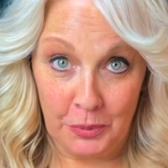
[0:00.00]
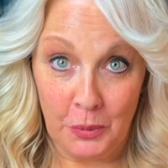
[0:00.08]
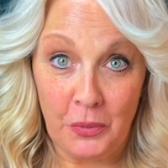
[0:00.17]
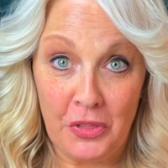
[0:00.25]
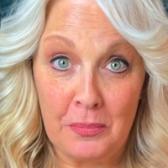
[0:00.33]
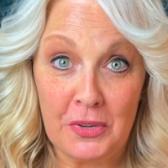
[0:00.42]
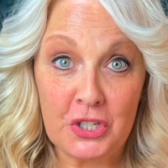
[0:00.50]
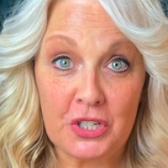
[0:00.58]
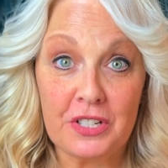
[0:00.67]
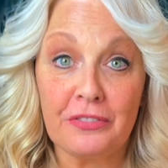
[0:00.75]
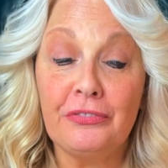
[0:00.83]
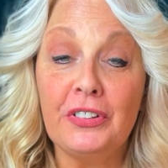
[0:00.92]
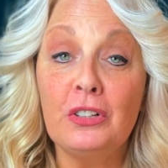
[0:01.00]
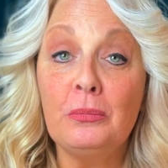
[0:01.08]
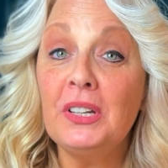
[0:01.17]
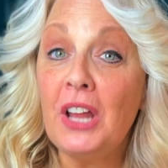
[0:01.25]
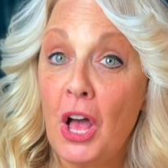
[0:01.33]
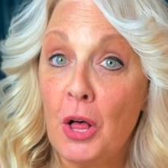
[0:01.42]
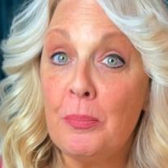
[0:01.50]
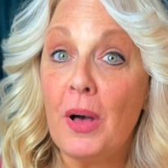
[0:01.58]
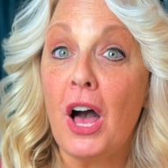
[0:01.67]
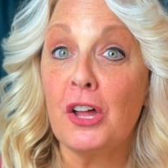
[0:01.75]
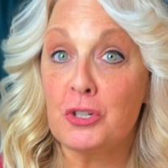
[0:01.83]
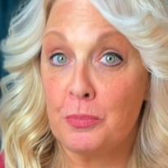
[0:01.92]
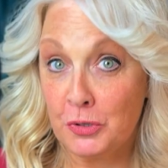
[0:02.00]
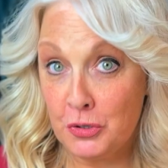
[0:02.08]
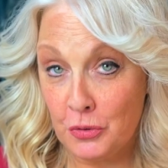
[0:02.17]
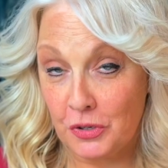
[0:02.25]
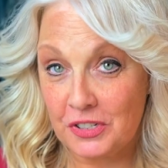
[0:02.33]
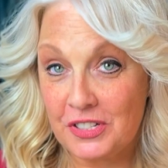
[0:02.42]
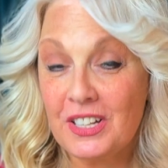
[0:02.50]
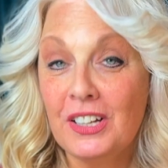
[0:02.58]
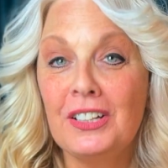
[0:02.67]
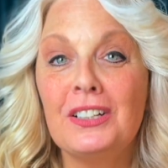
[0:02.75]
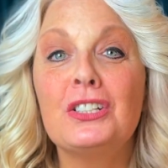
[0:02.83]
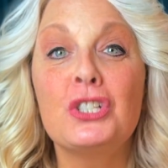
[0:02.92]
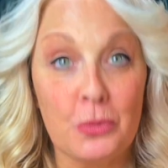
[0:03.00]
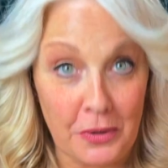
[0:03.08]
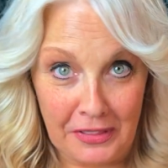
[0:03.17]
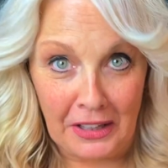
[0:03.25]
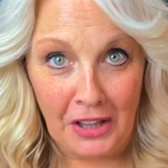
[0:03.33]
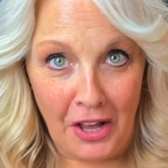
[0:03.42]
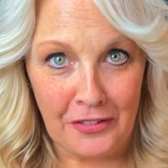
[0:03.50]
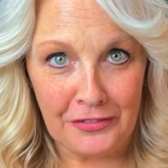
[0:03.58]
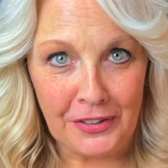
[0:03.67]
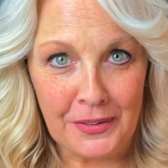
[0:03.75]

with a mission to film and help entrepreneurs do what they love.